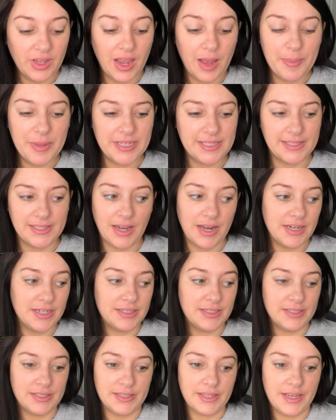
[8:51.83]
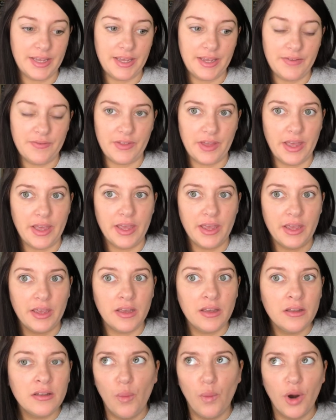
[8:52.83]
I'm excited to see if they
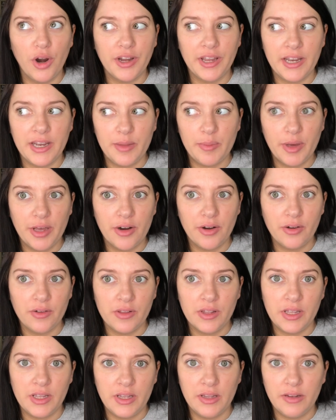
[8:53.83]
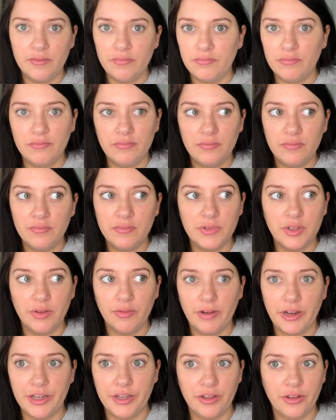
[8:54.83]
work any better than the
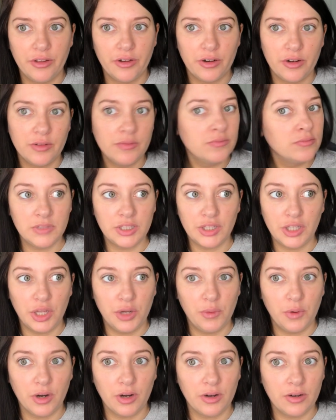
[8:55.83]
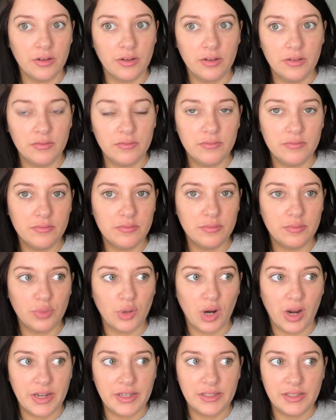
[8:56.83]
regular lower
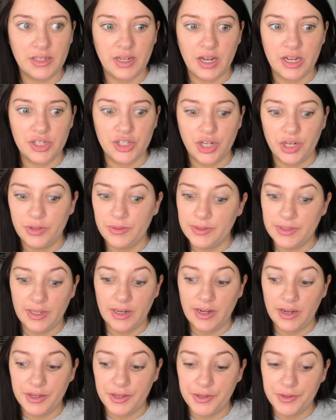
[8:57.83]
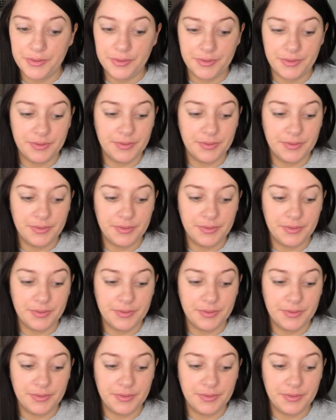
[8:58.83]
priced eyeshadows that I use.